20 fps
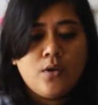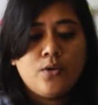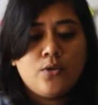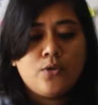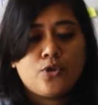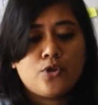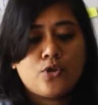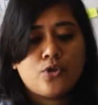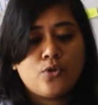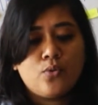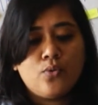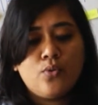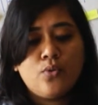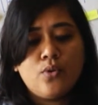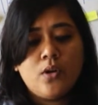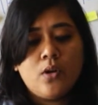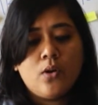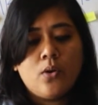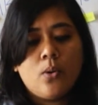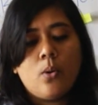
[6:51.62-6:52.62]

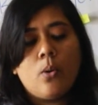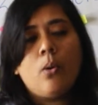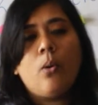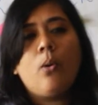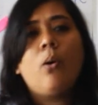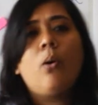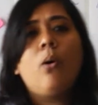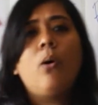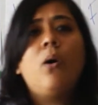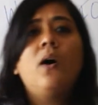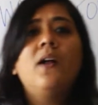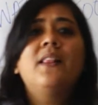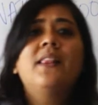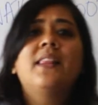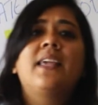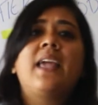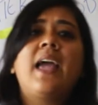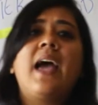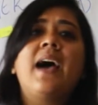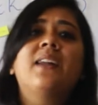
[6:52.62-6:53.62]
Soon, all
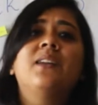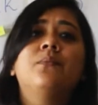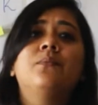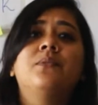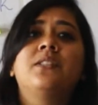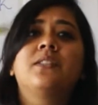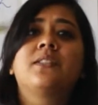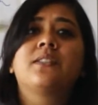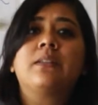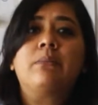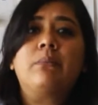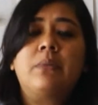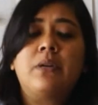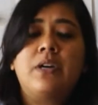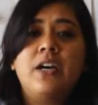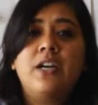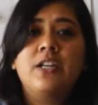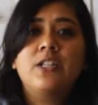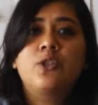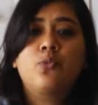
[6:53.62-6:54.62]
the animals and
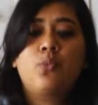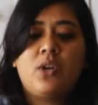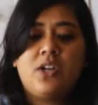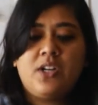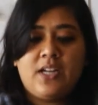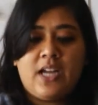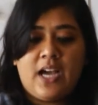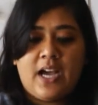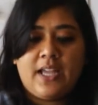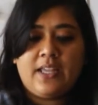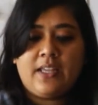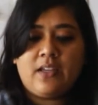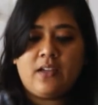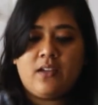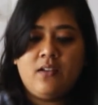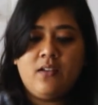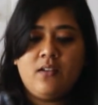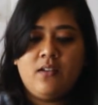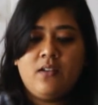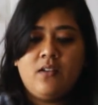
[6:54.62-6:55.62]
birds were
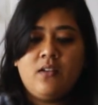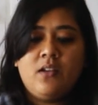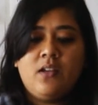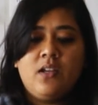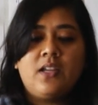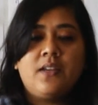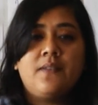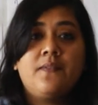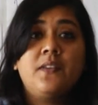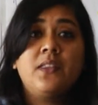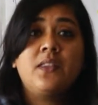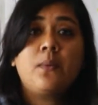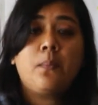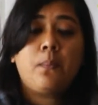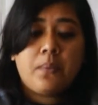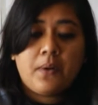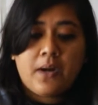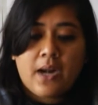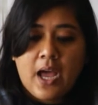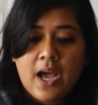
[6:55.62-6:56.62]
dying. Even
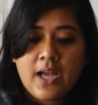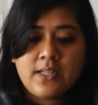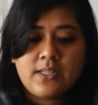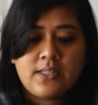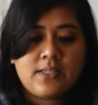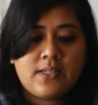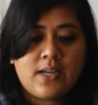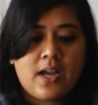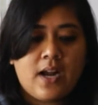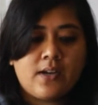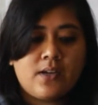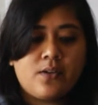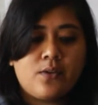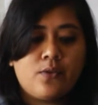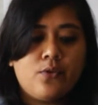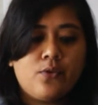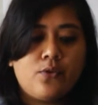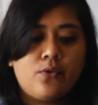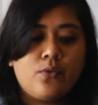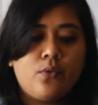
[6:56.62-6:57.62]
the plants started
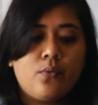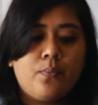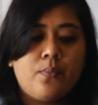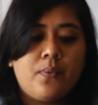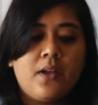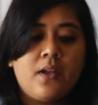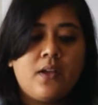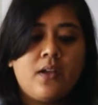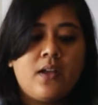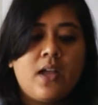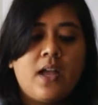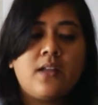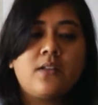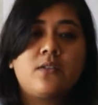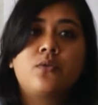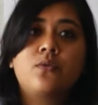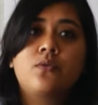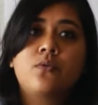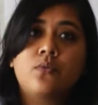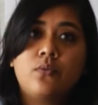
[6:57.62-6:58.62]
to droop.
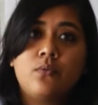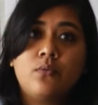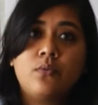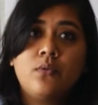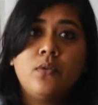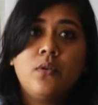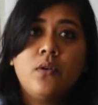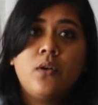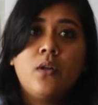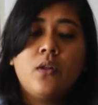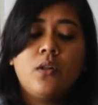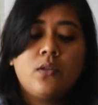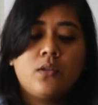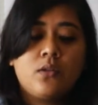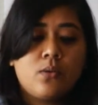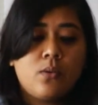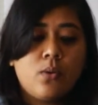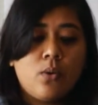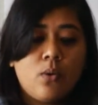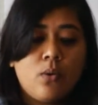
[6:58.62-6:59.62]
And soon,
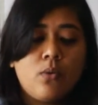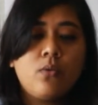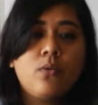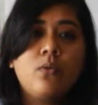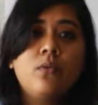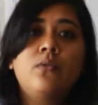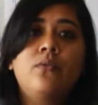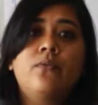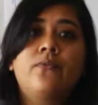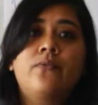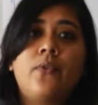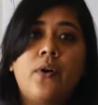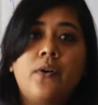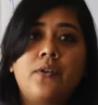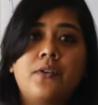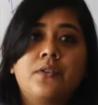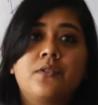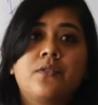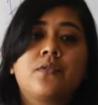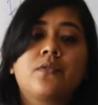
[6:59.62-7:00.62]
the whole
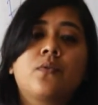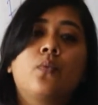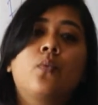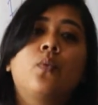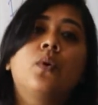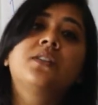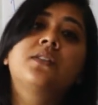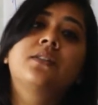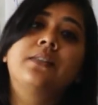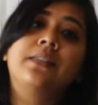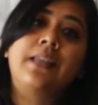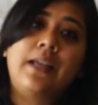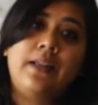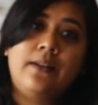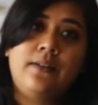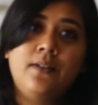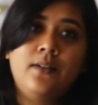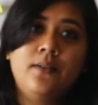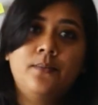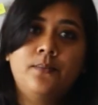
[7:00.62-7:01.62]
forest was dead.